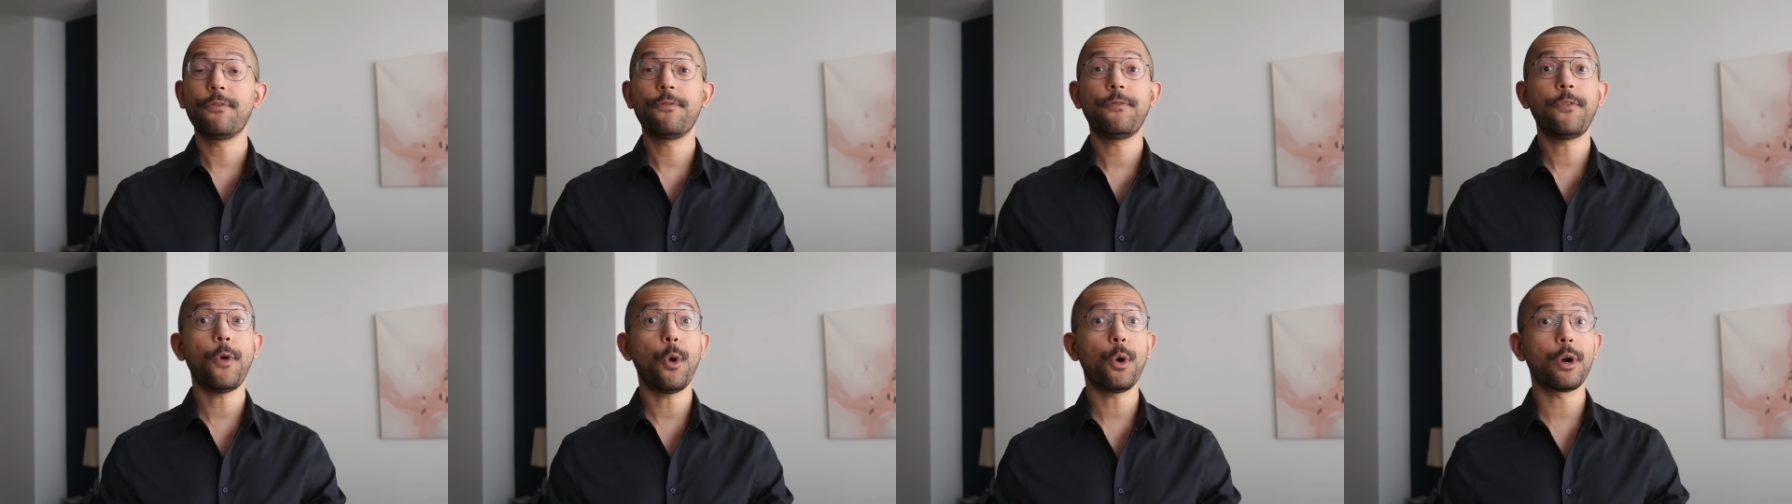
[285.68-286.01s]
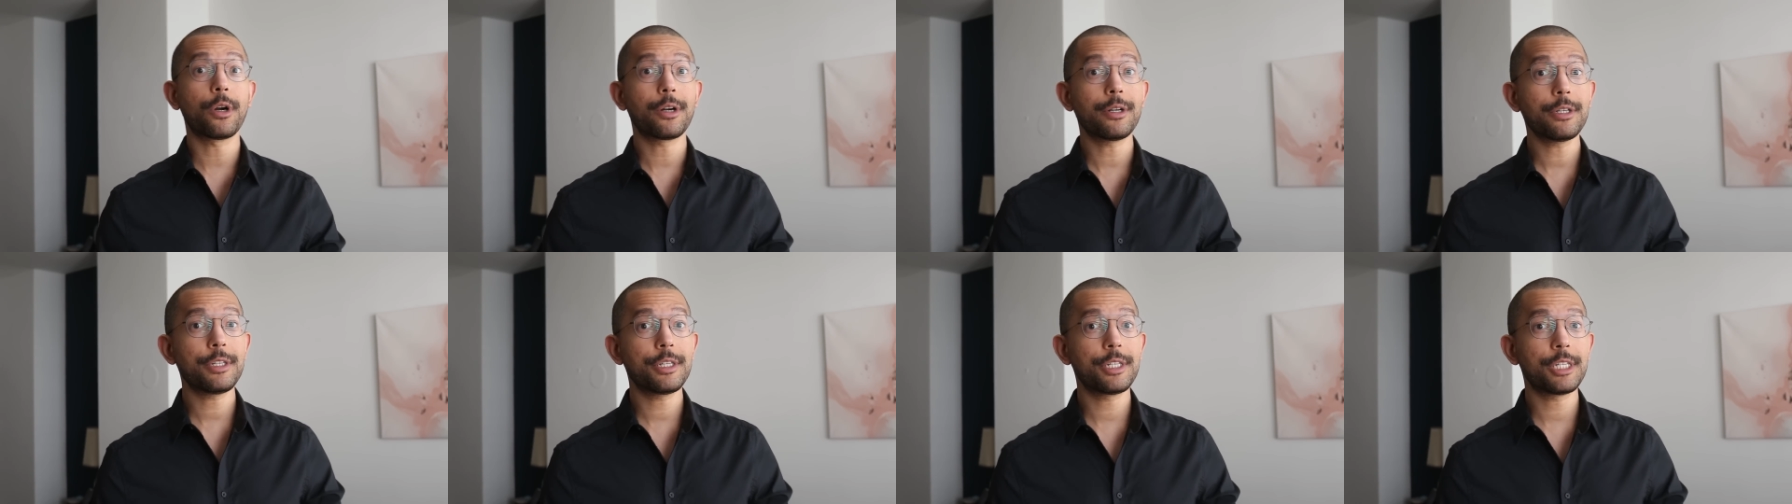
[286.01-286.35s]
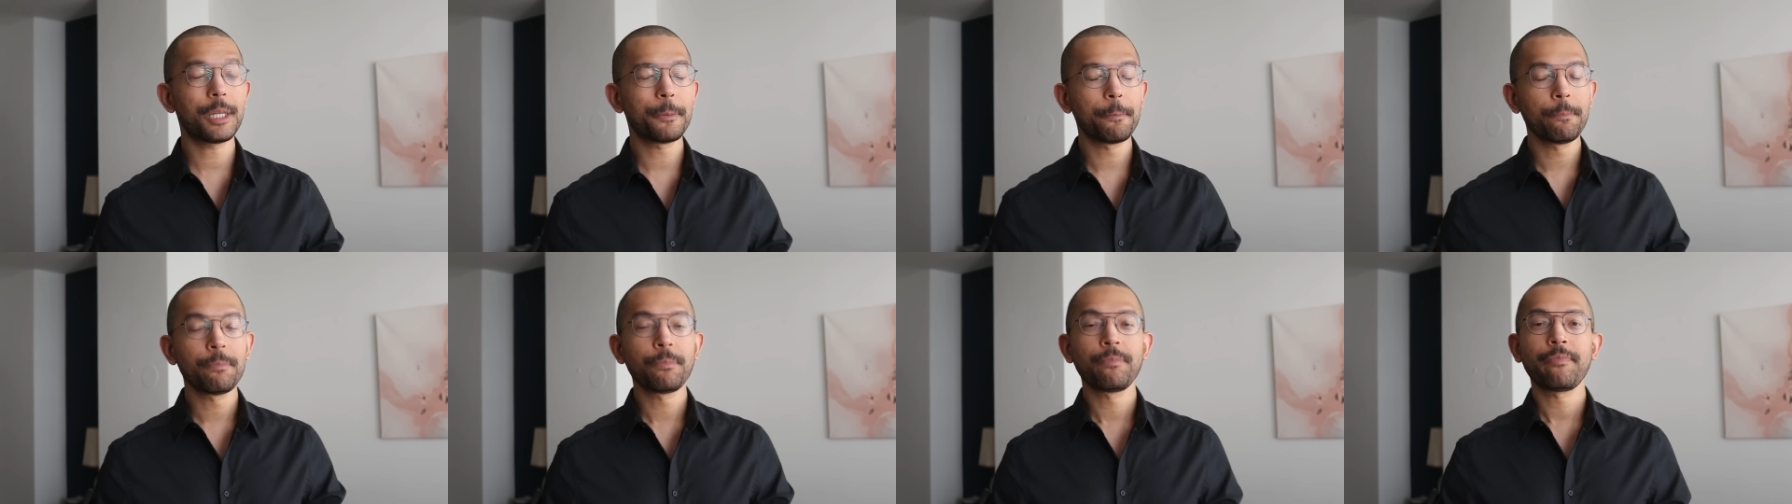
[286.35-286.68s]

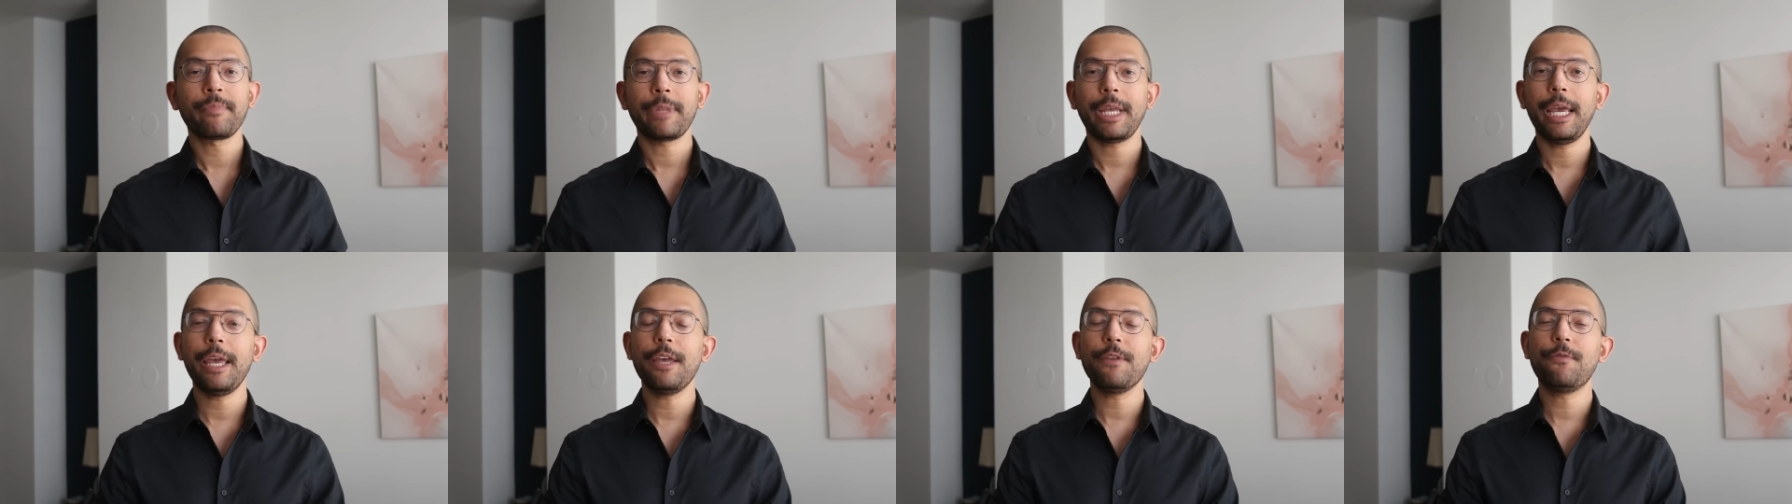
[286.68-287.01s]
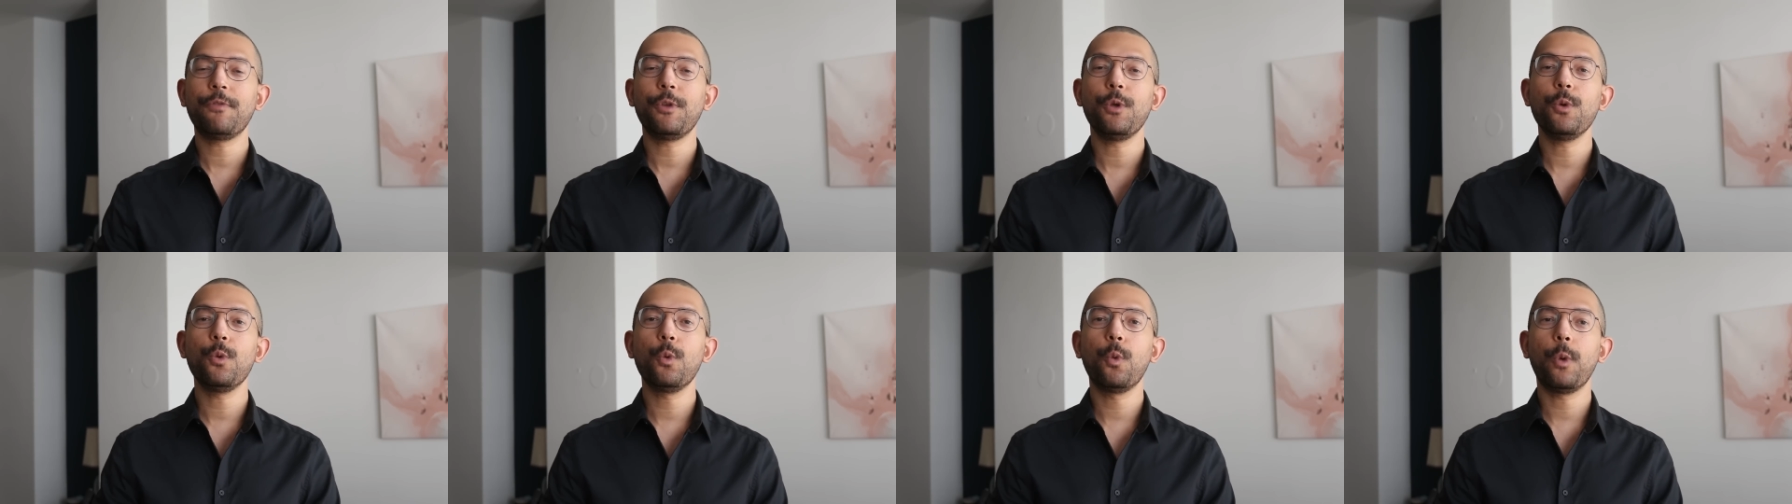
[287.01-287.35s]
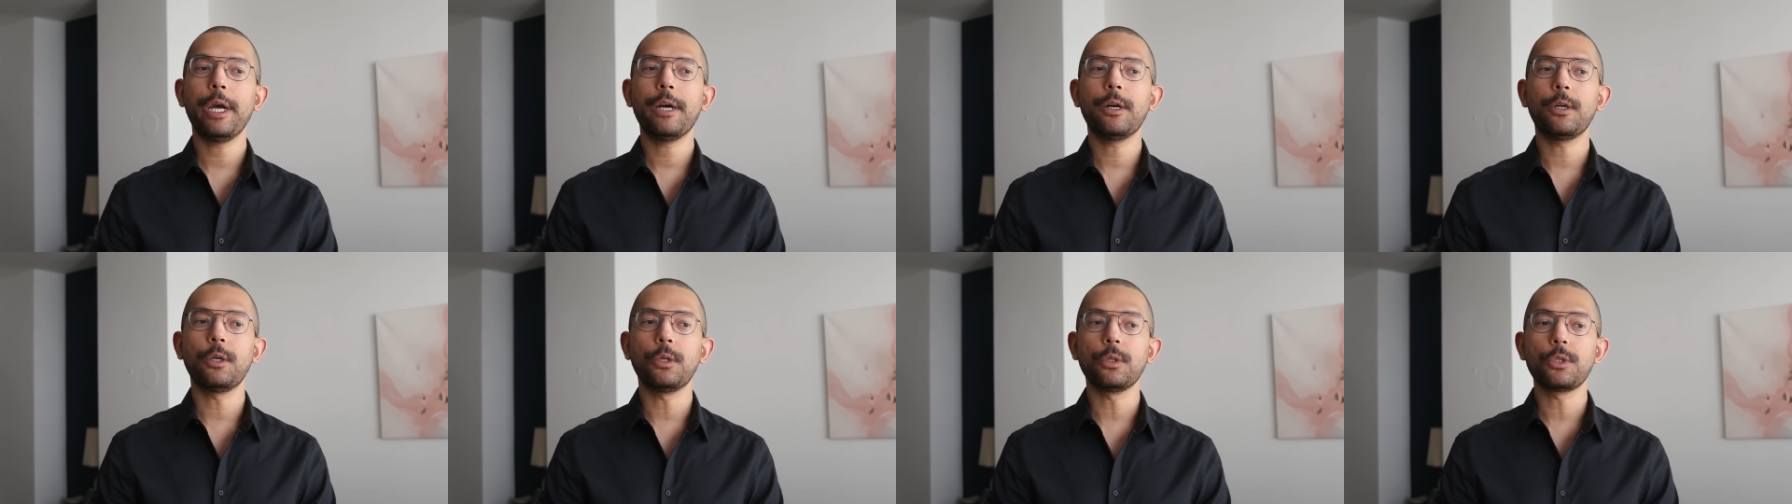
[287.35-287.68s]
forced, if you
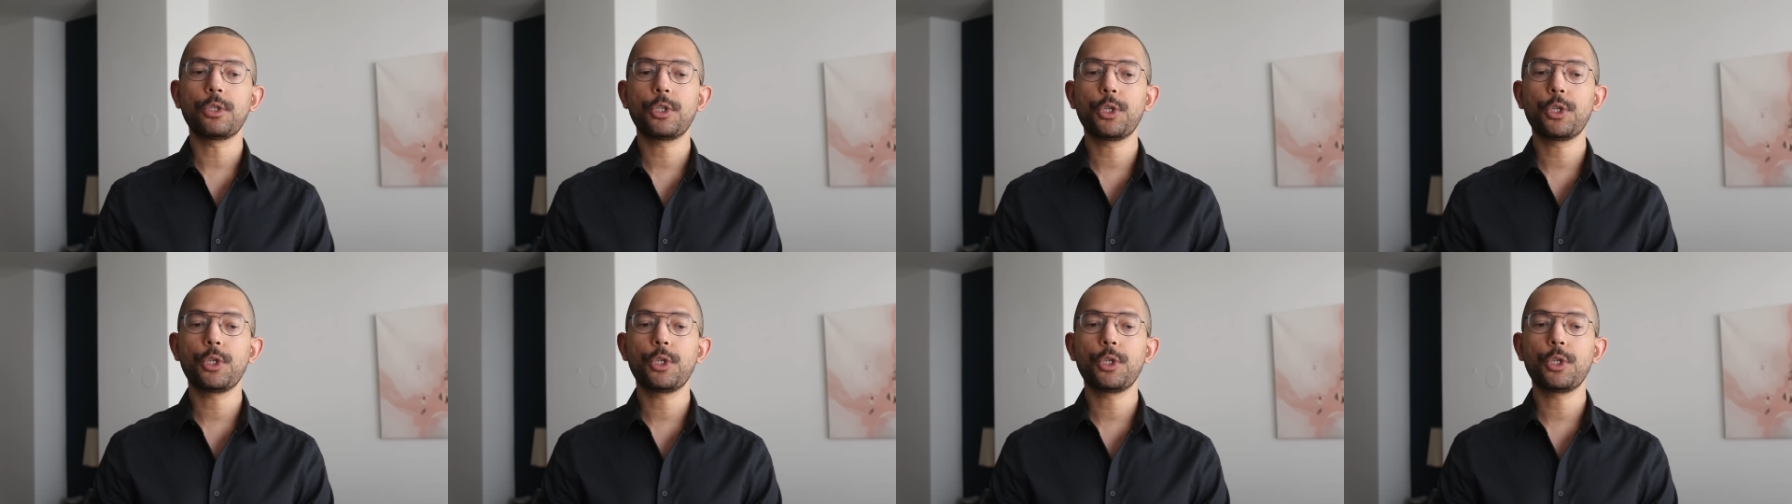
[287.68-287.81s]
will,